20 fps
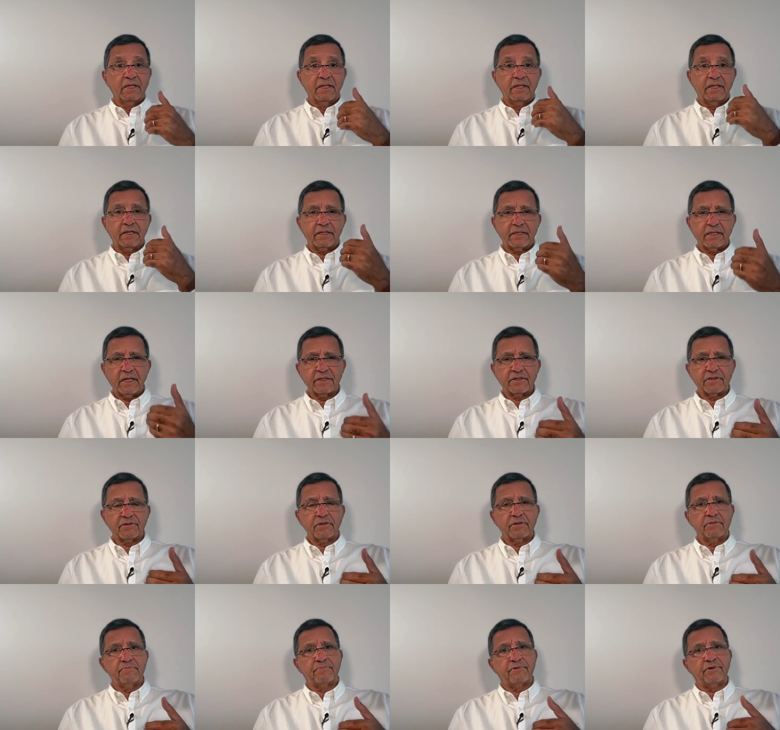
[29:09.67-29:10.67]
The
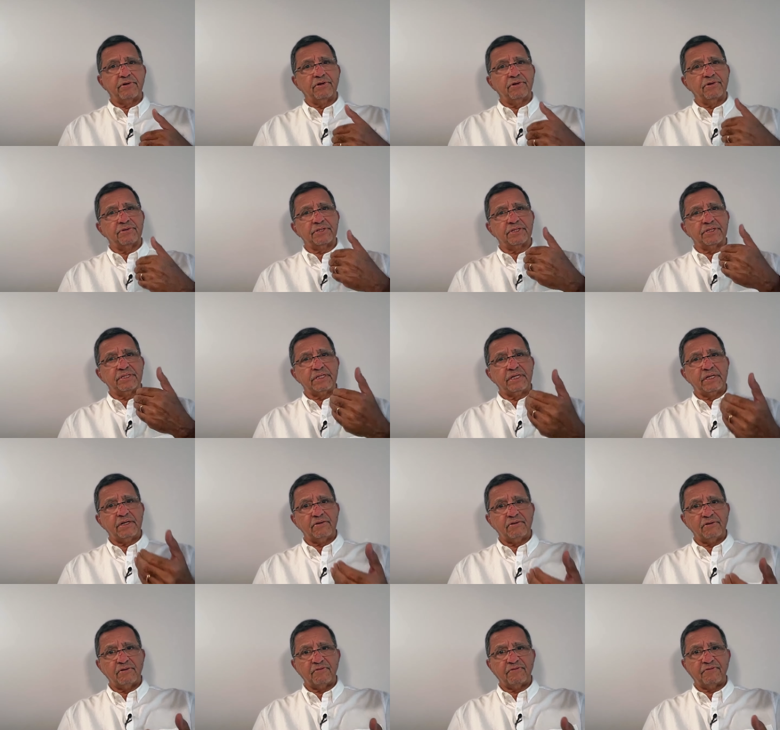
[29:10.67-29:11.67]
touch produces
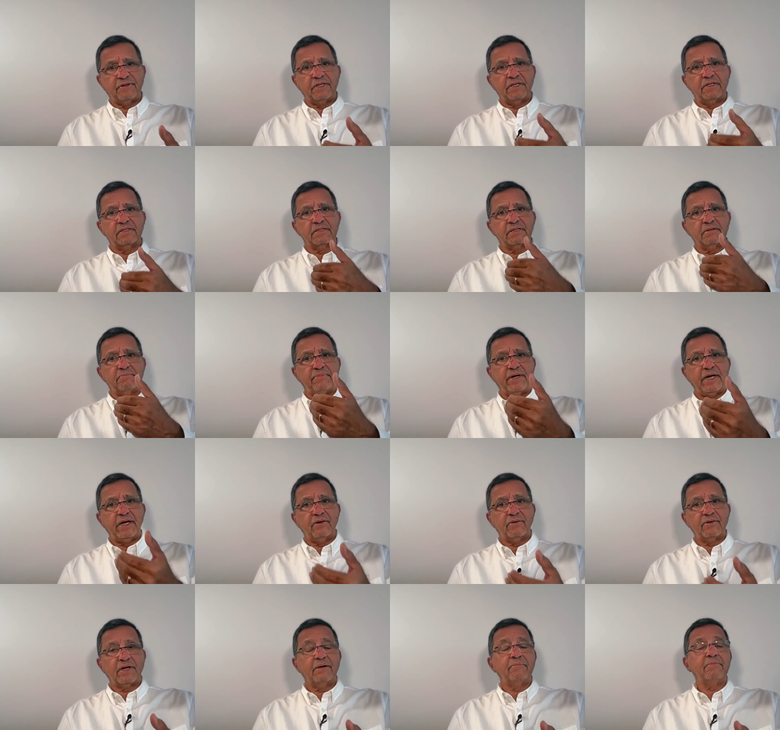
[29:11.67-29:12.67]
endorphins and
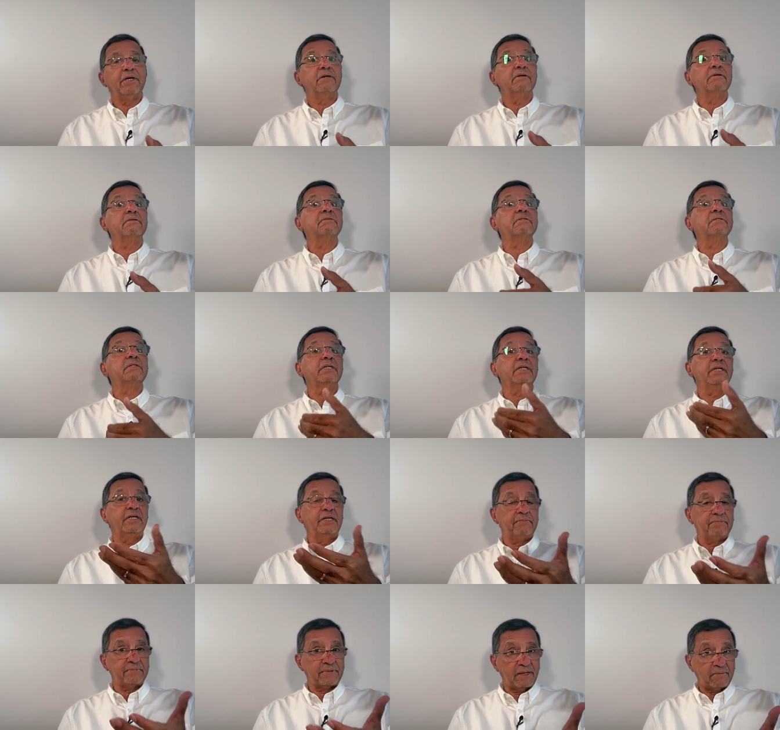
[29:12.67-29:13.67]
biochemicals that
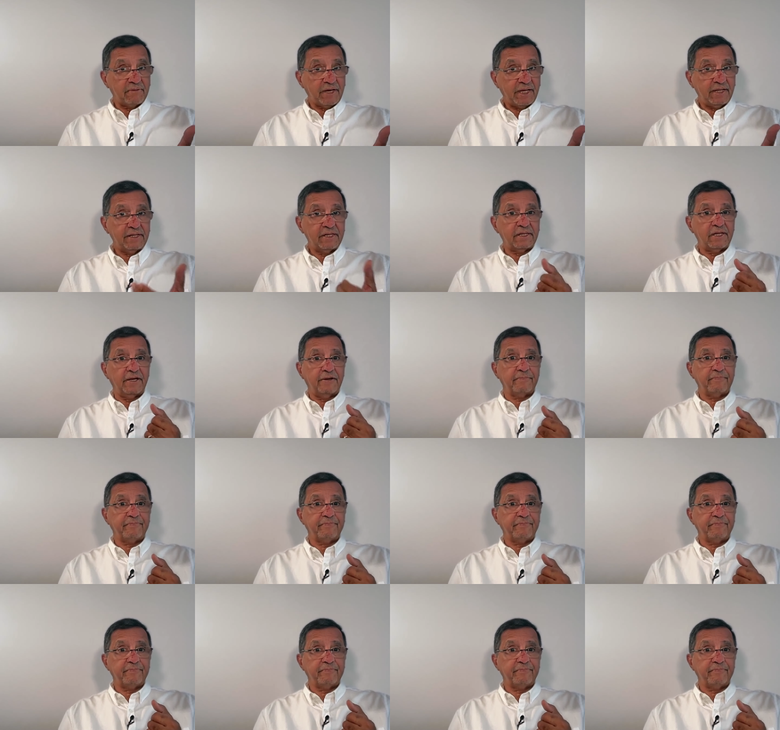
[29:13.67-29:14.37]
keep them healthy.